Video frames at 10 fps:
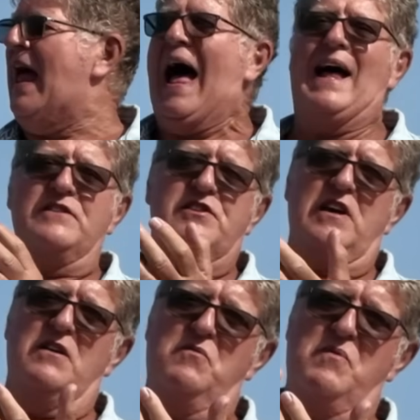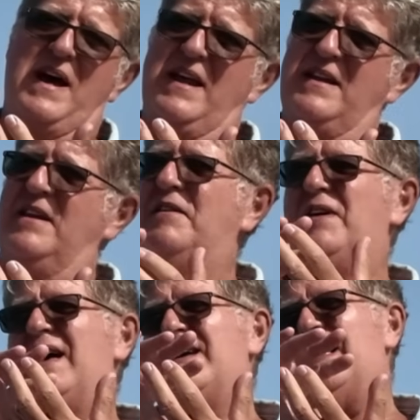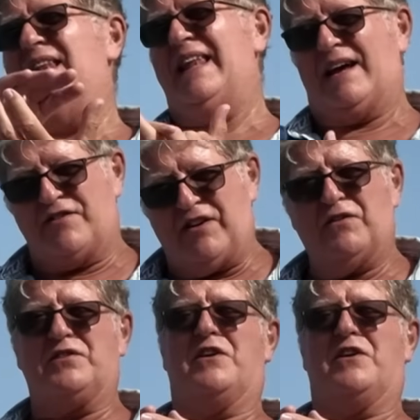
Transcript: And so when a legacy auto